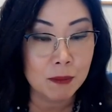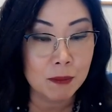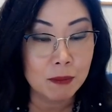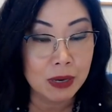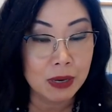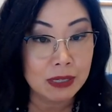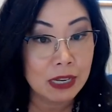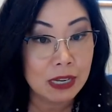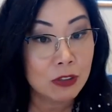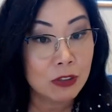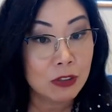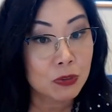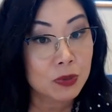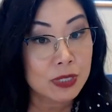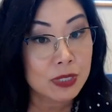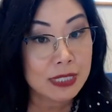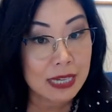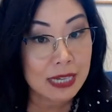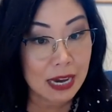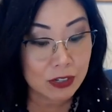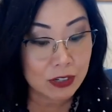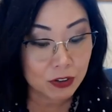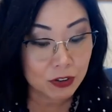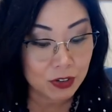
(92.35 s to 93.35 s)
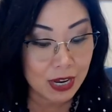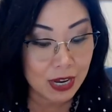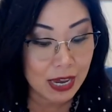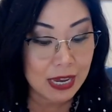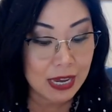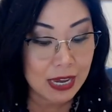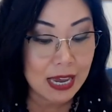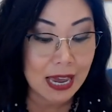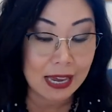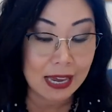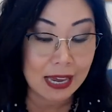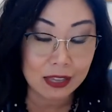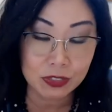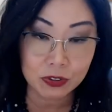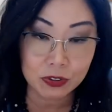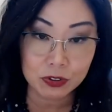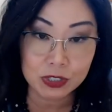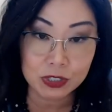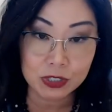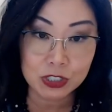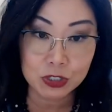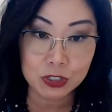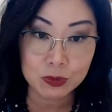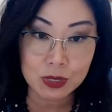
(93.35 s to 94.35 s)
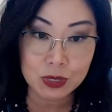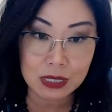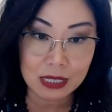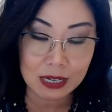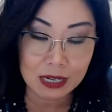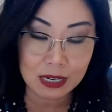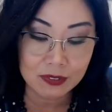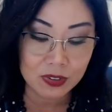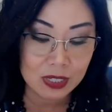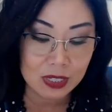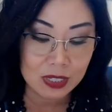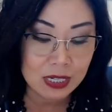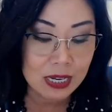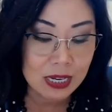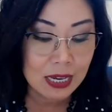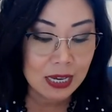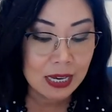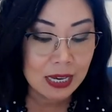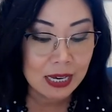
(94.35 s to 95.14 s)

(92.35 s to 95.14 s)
Monday through Saturday, 8:30 to 11,